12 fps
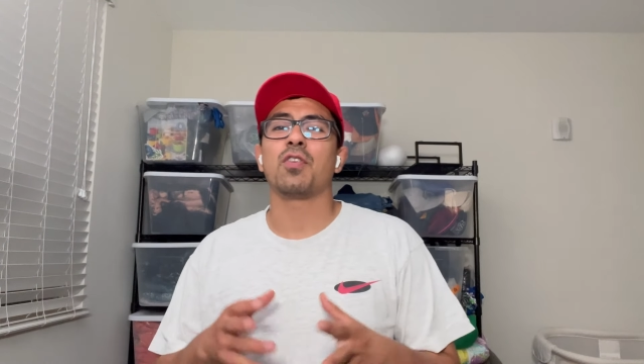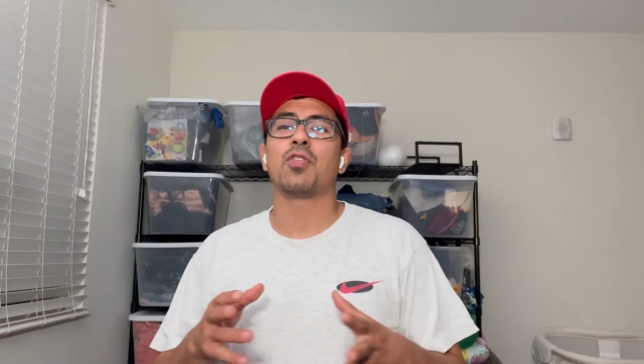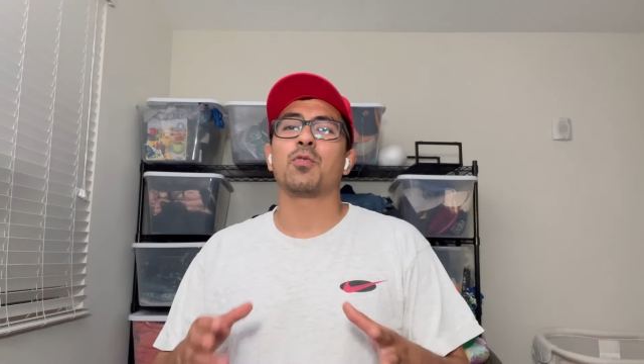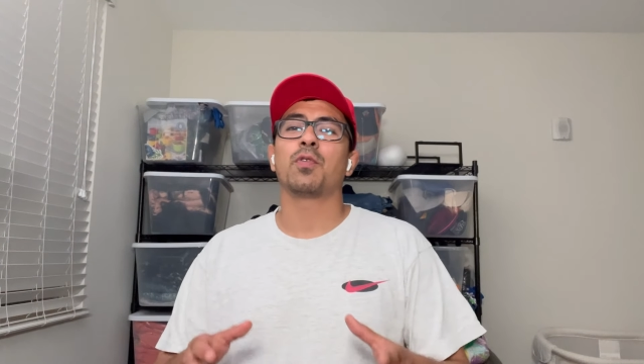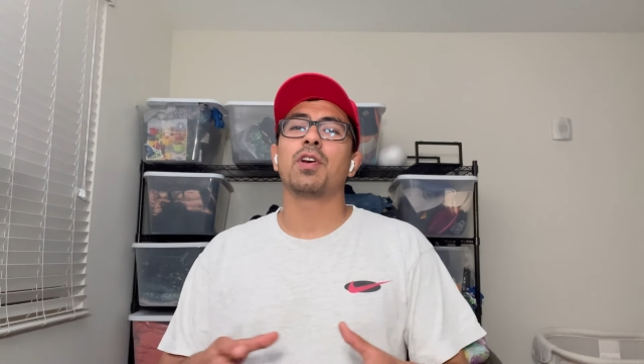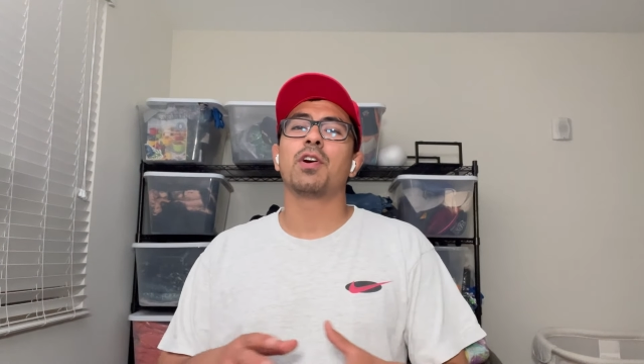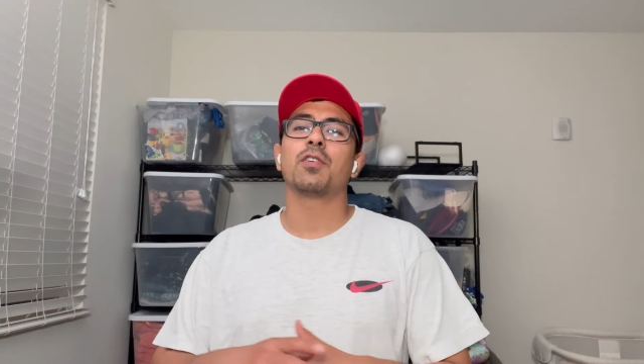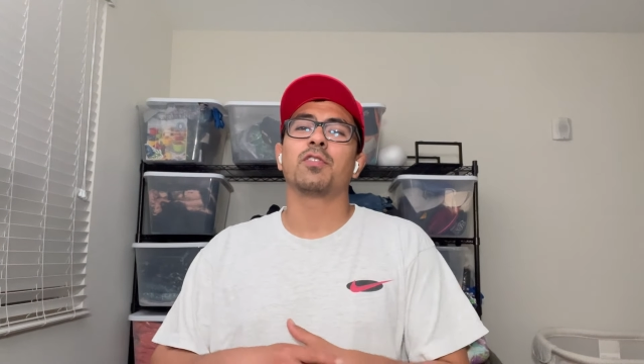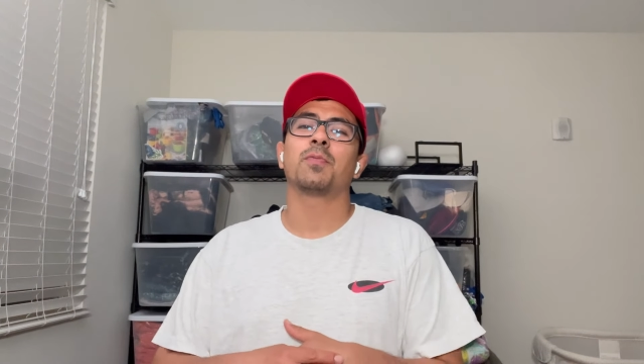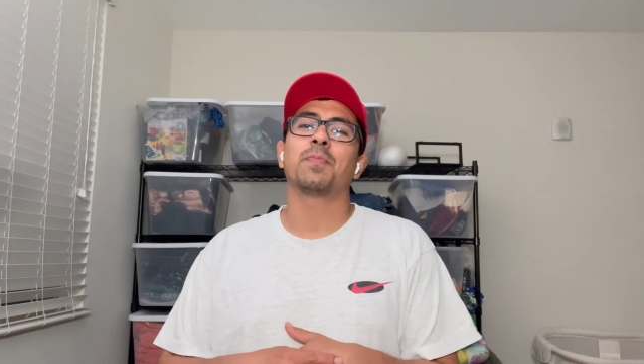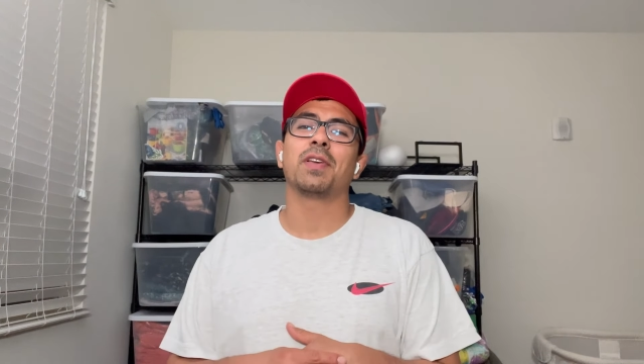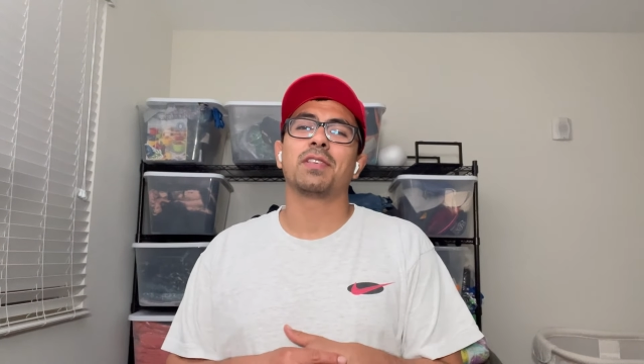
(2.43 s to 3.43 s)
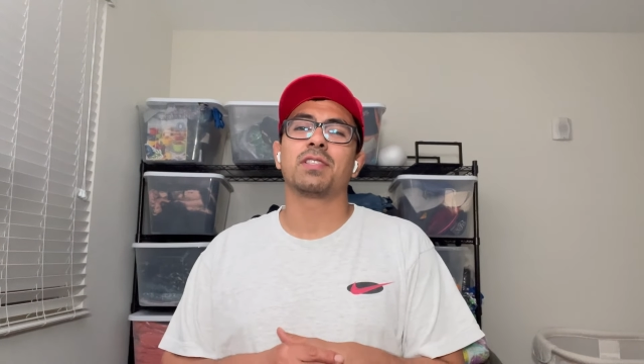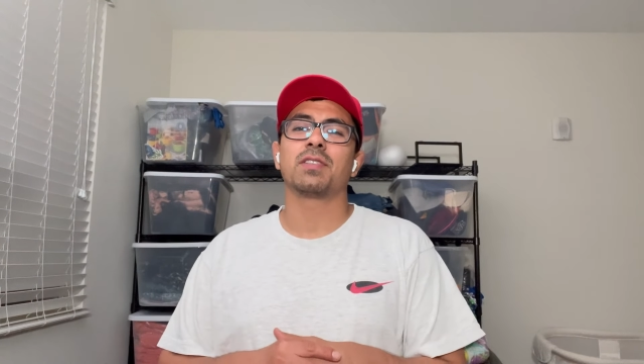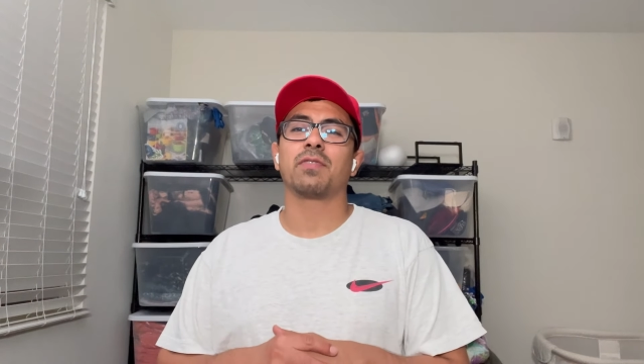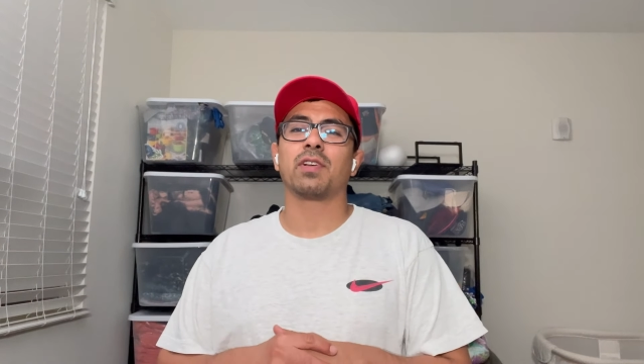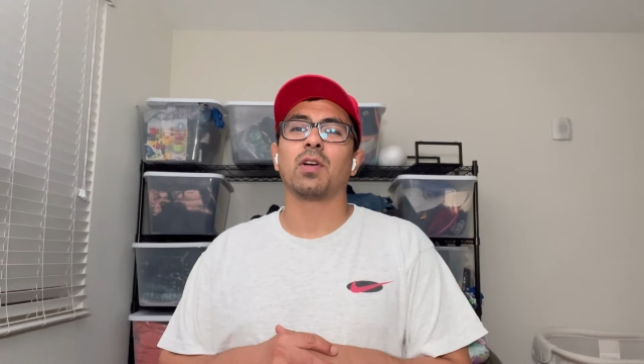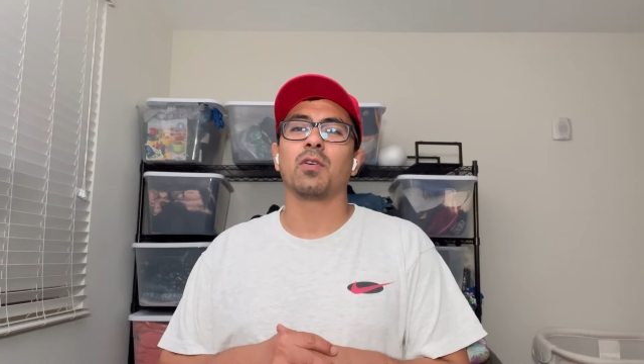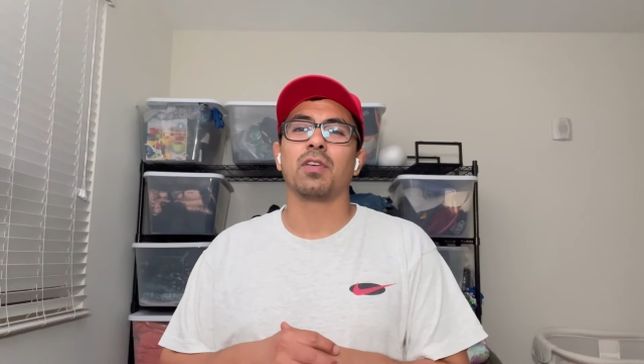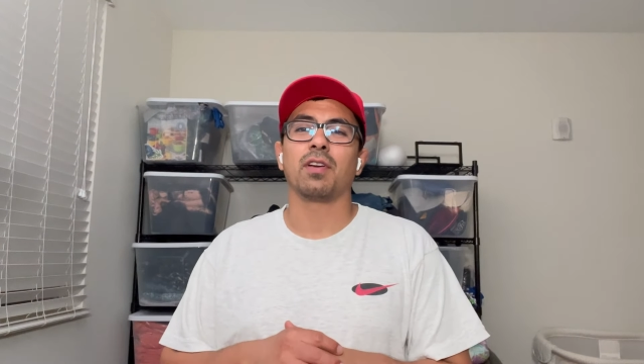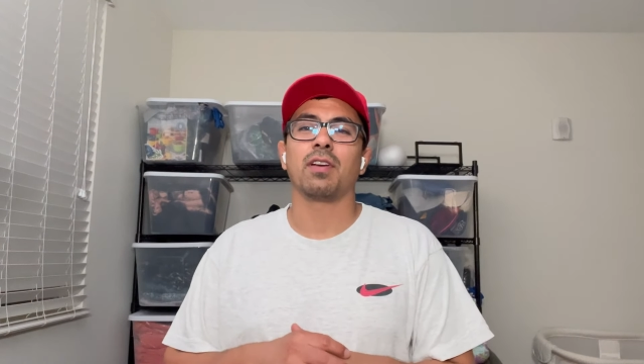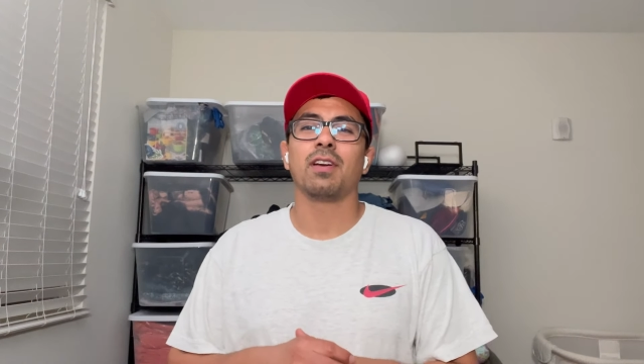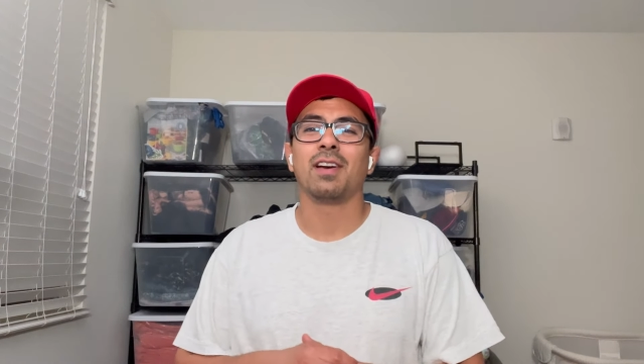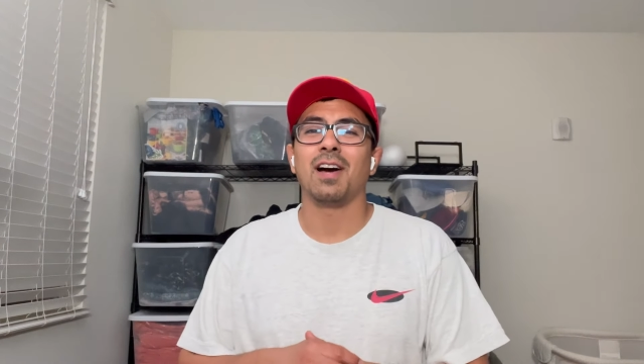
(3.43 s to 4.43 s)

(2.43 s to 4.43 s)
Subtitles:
300 pieces of clothing.